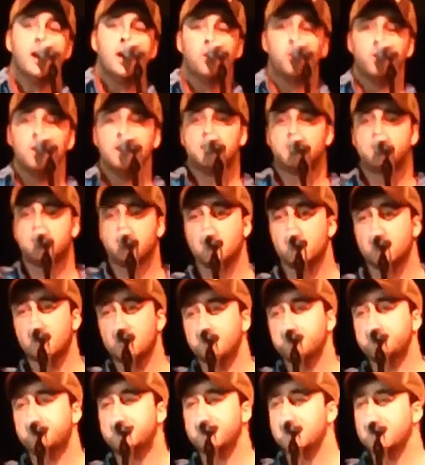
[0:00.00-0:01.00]
We
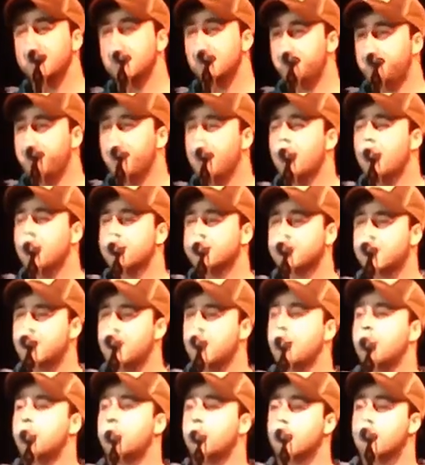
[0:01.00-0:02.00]
jumped in a box car
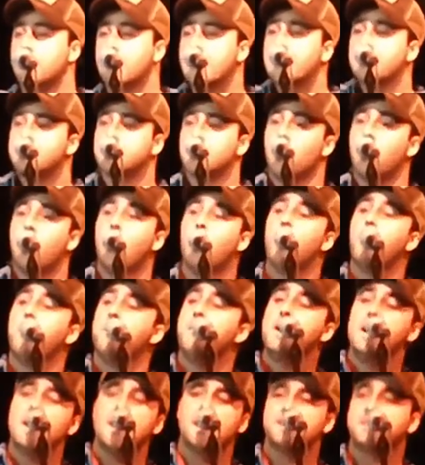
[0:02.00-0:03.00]
to old
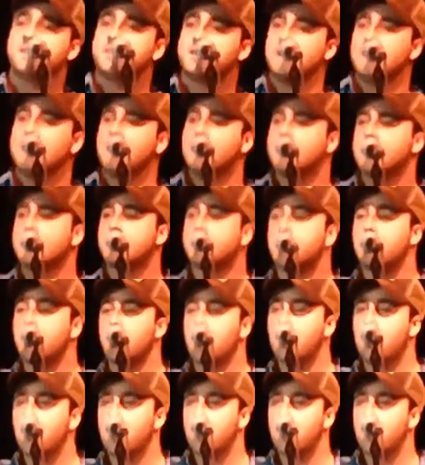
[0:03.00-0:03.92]
Mexico,